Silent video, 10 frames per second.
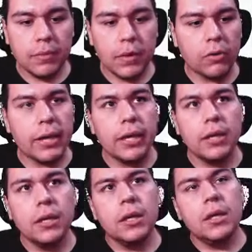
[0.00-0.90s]
Alright.
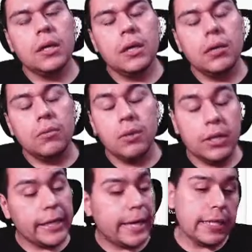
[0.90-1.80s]
Well,
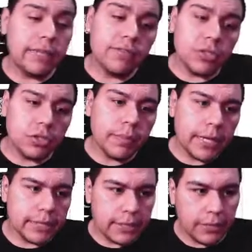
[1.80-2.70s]
I can't leave the 2 by
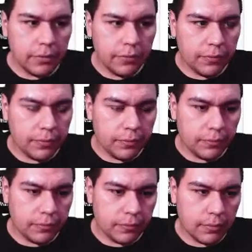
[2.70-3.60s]
itself.
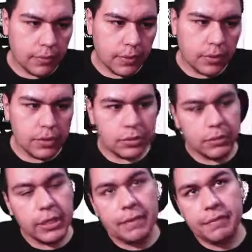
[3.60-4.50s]
I'm
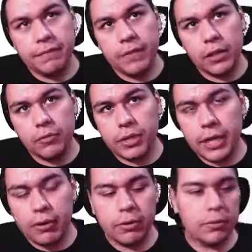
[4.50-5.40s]
going to have it follow the
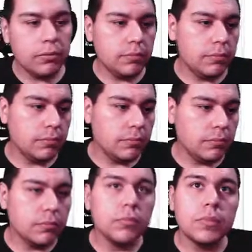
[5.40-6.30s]
arrow.
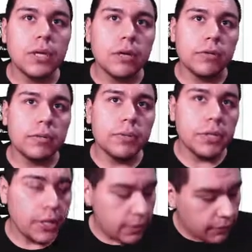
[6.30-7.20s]
I'm going to put
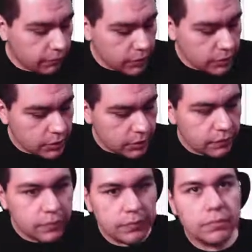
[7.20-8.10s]
it in front
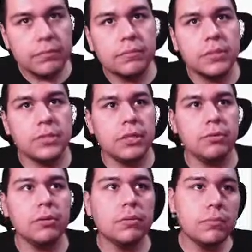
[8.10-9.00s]
of the 0.